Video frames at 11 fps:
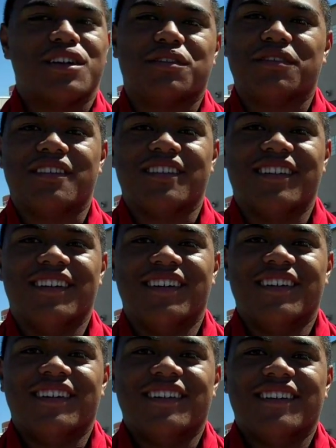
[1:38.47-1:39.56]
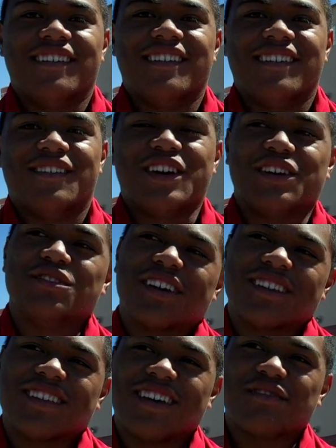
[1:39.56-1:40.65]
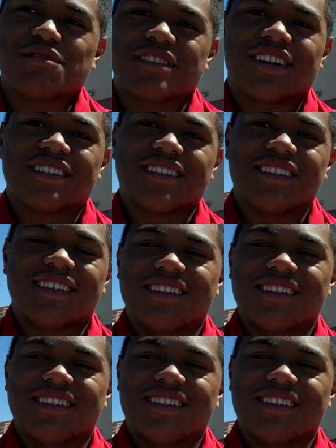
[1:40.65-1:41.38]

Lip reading: No. Wait, Utah State over Wisconsin?